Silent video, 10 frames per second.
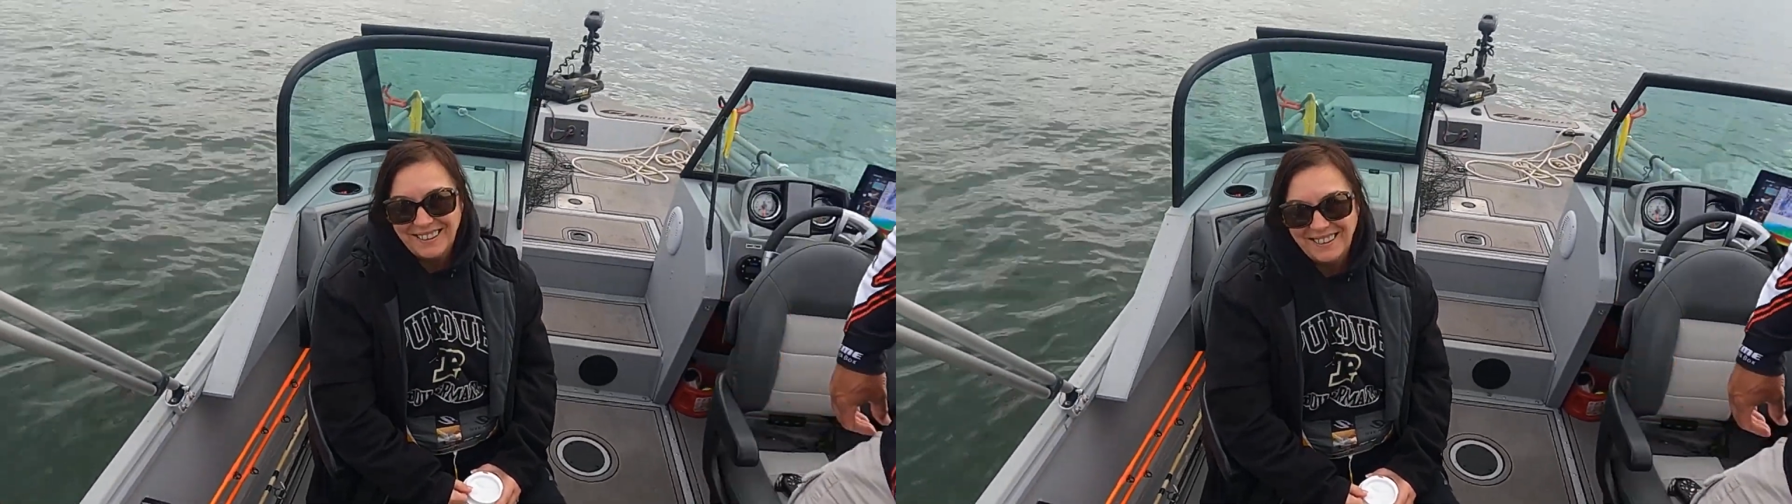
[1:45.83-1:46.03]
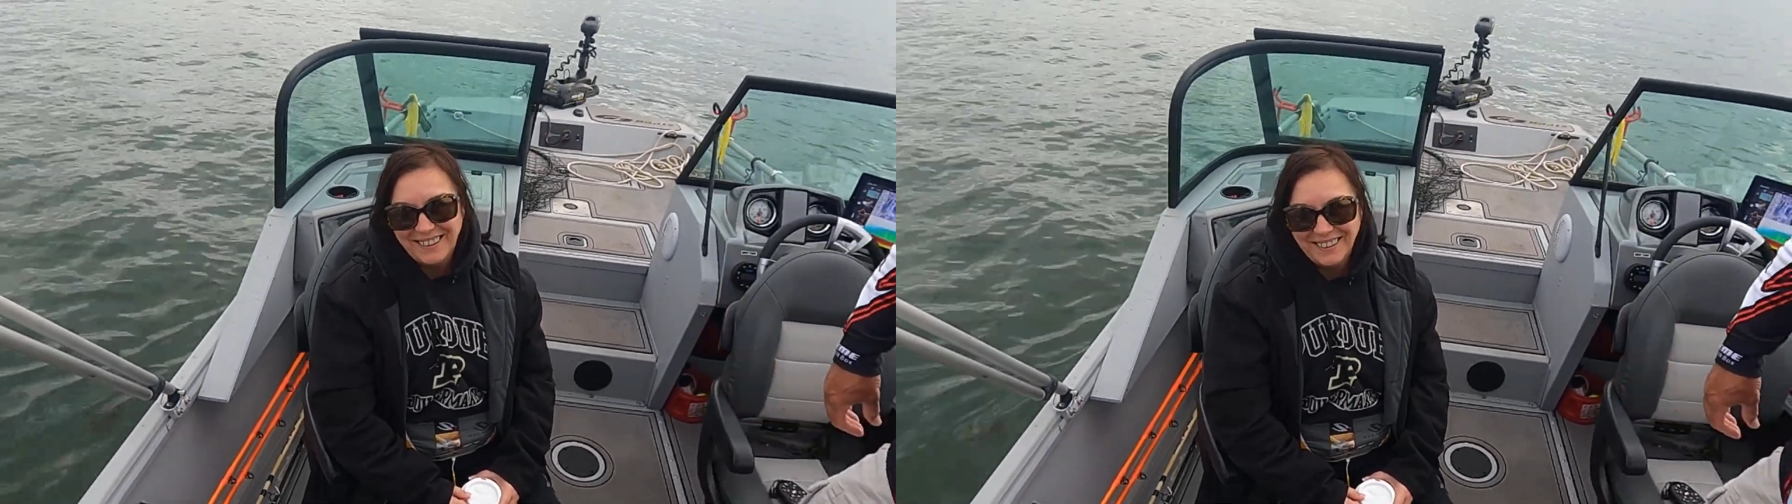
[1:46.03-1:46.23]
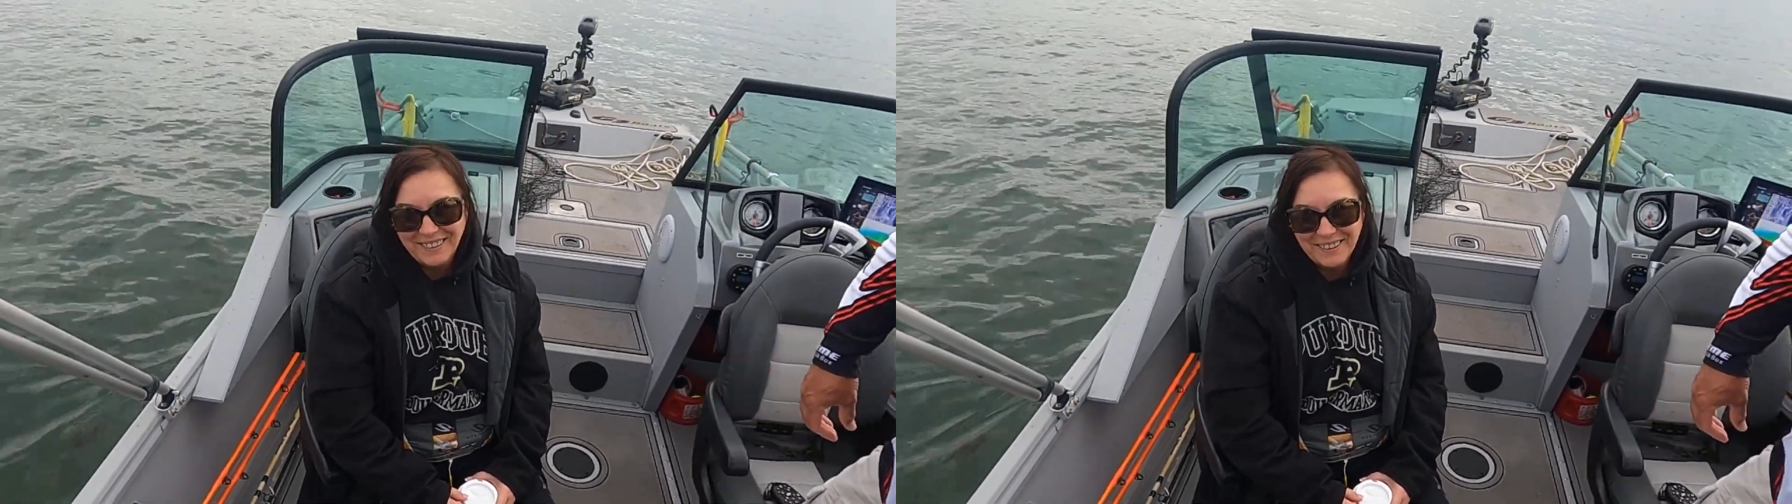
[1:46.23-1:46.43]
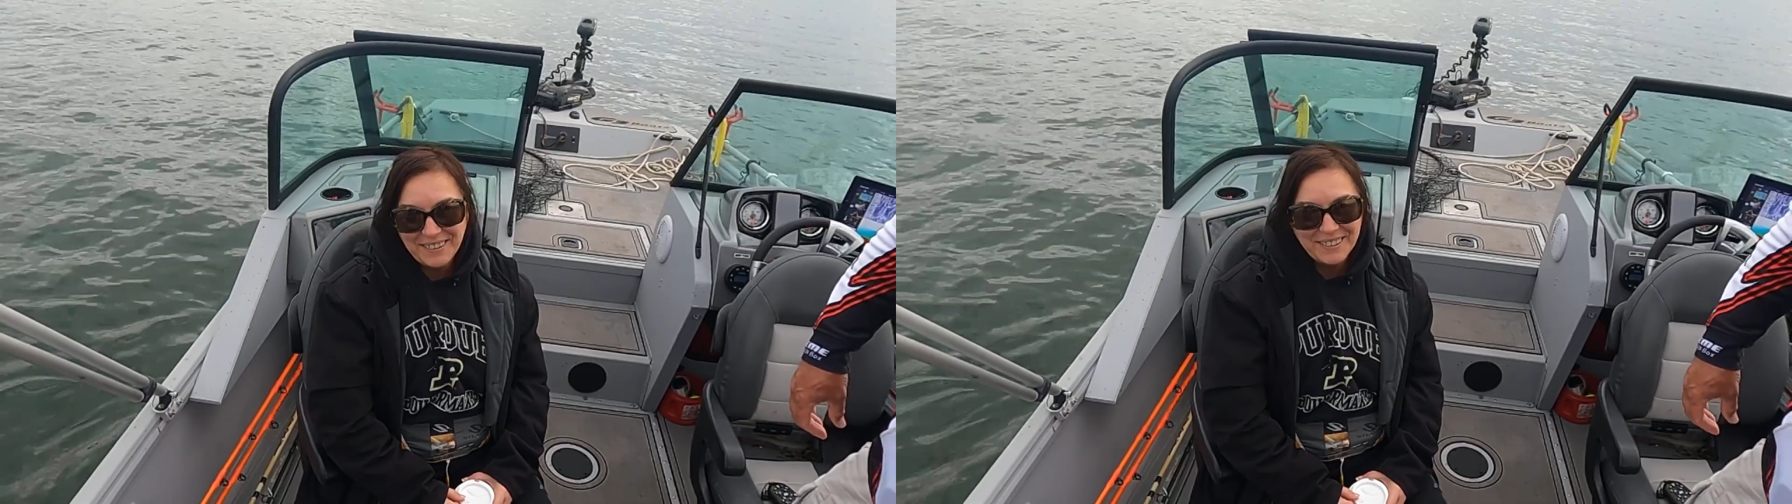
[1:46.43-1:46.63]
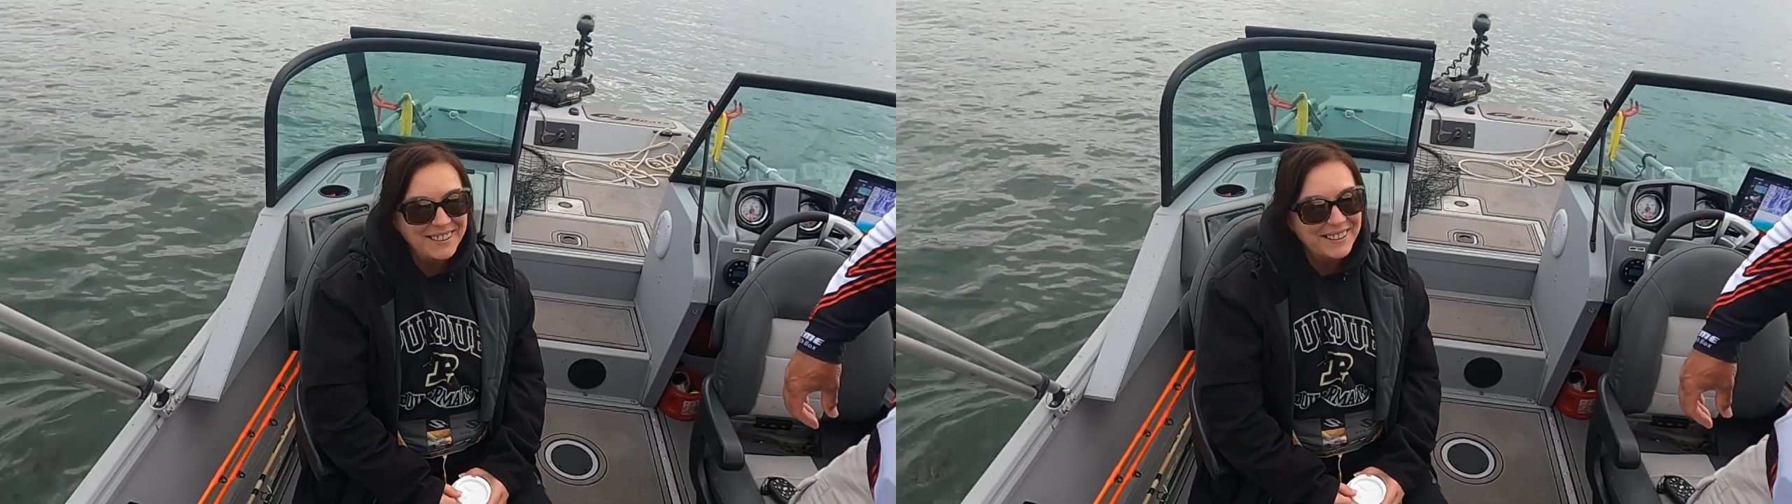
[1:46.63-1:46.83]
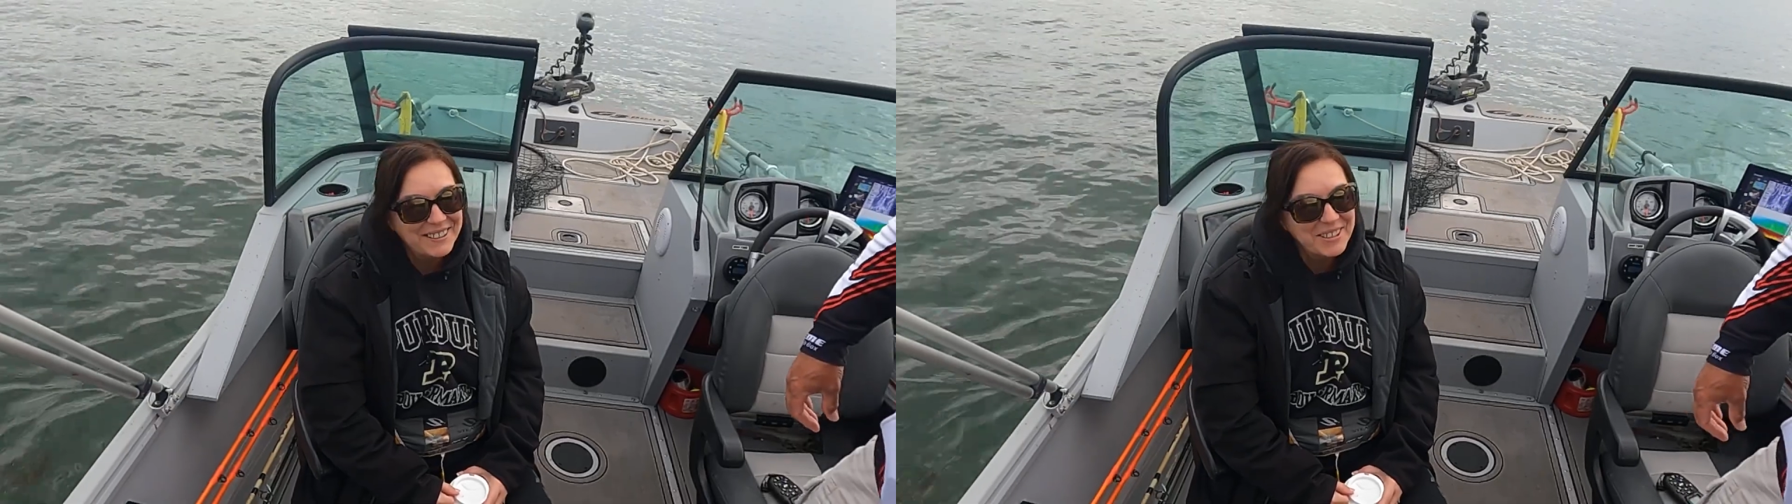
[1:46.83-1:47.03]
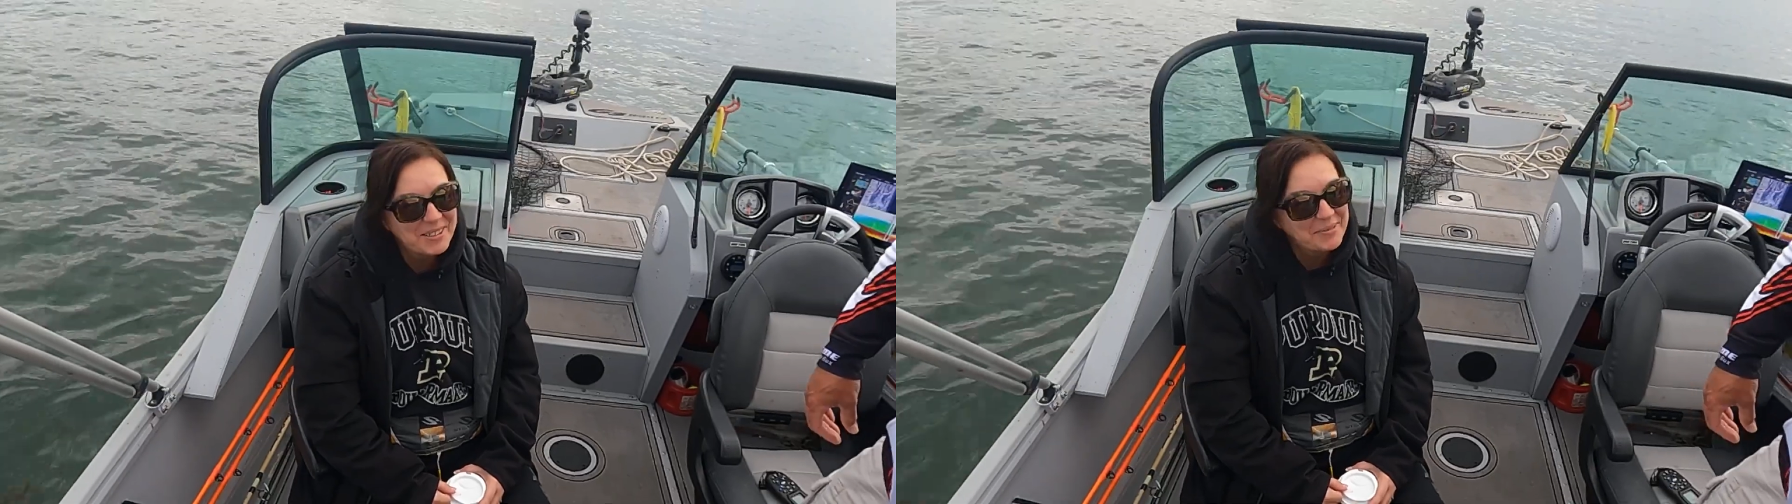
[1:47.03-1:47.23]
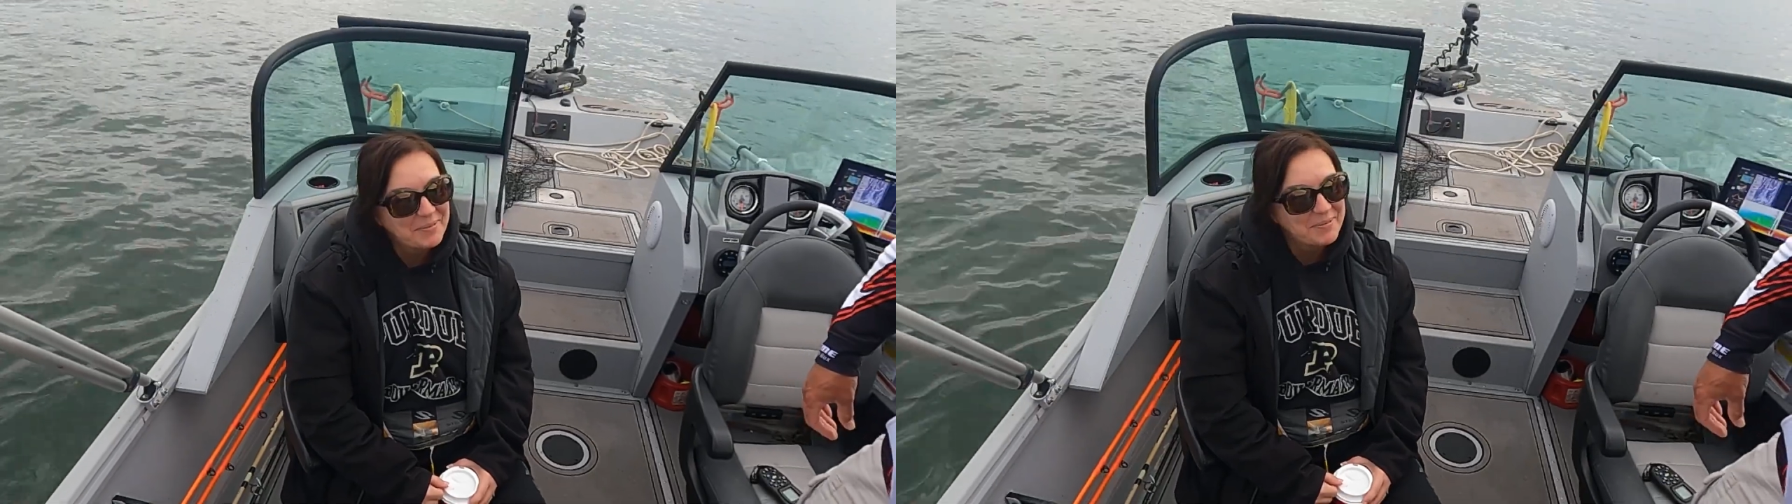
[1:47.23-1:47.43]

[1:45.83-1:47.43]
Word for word: you're going to get slime